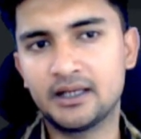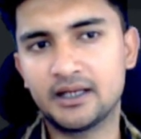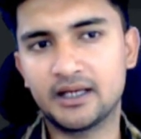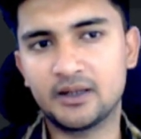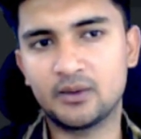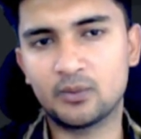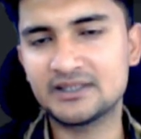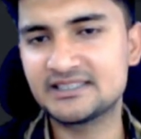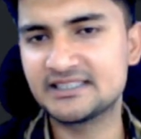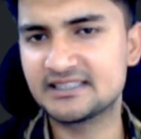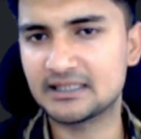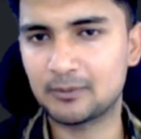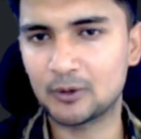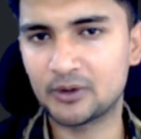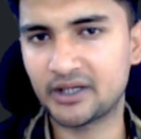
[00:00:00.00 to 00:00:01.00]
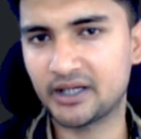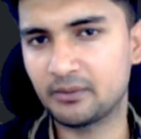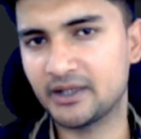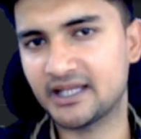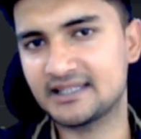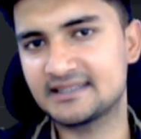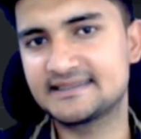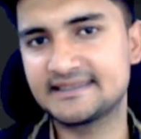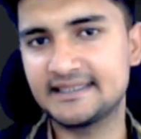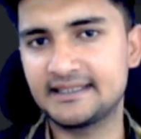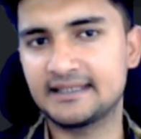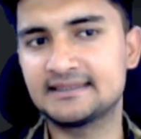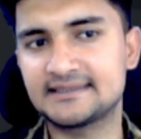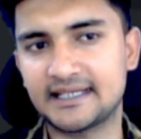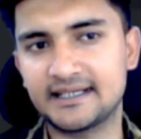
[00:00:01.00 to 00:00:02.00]
And once it is uploaded, we can see it
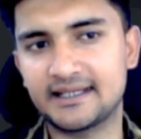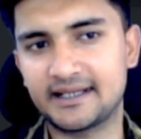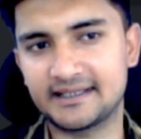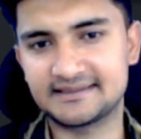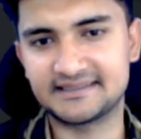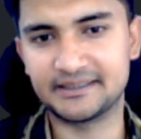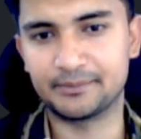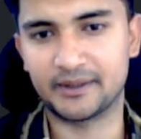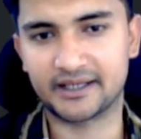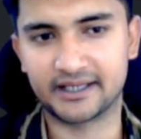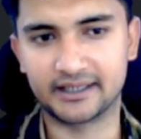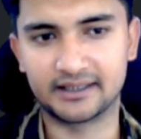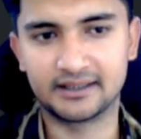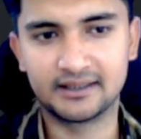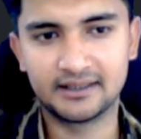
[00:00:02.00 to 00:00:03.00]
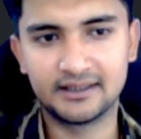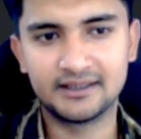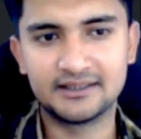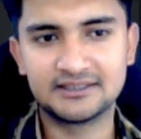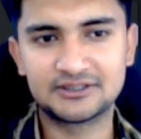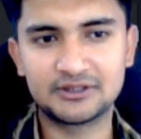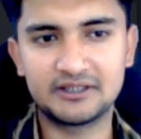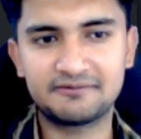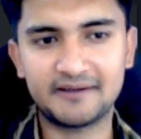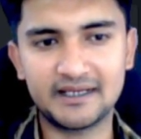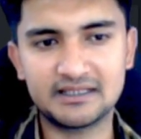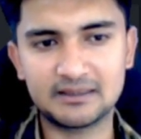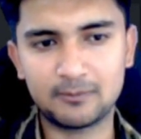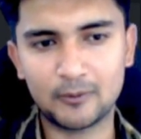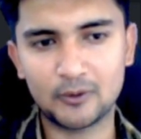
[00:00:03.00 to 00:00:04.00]
inside our S three bucket. So the file
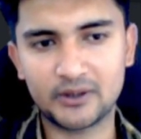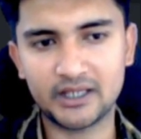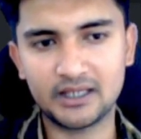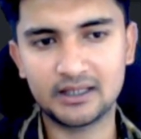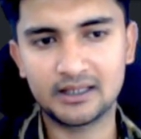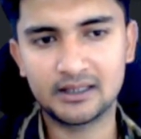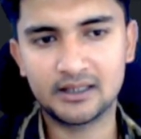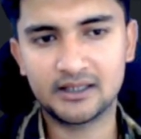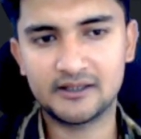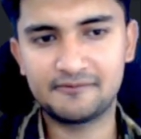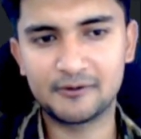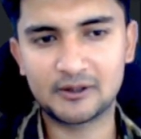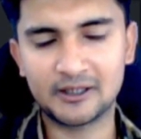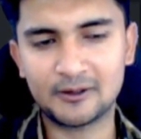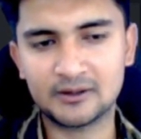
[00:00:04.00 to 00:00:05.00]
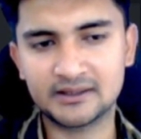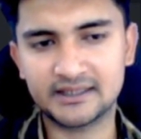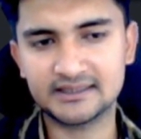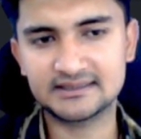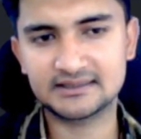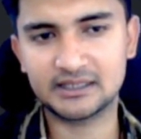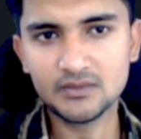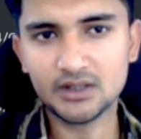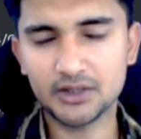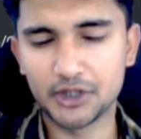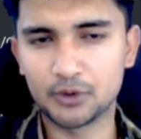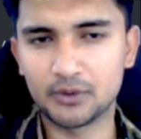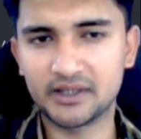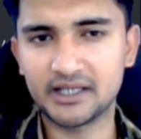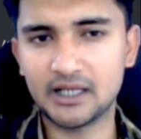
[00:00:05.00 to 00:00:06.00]
is uploaded. If you click on this,
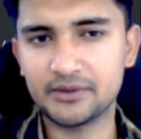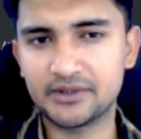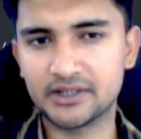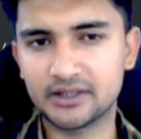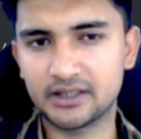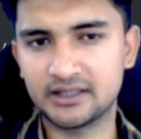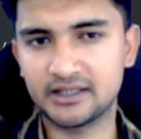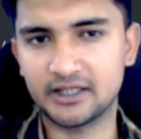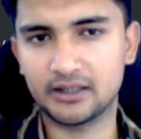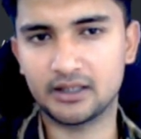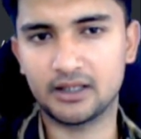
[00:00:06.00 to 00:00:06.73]
You are now here in the